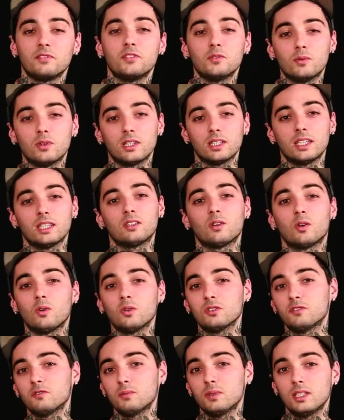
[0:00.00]
If you want to get a
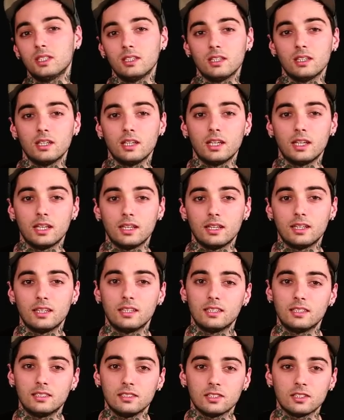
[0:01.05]
hold of me
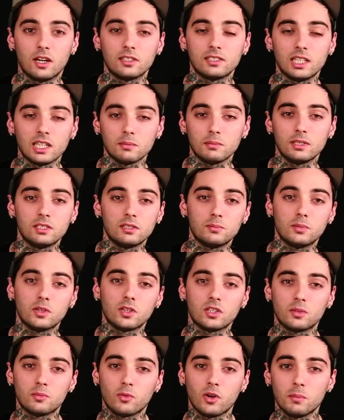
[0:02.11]
and contact me to
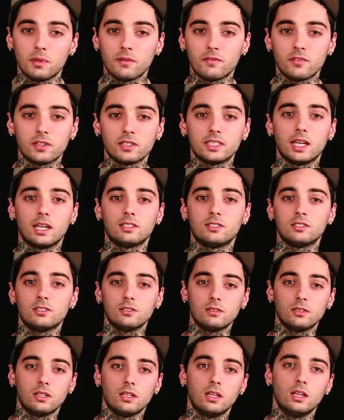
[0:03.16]
book an appointment for a
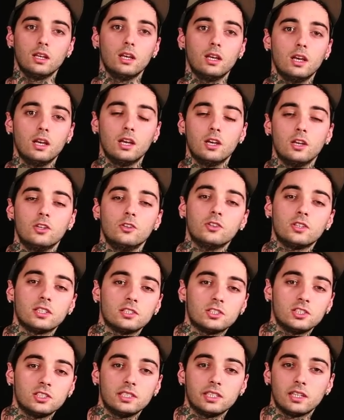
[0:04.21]
tattoo, you
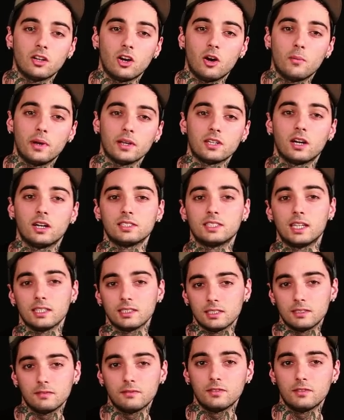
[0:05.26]
can get all my contact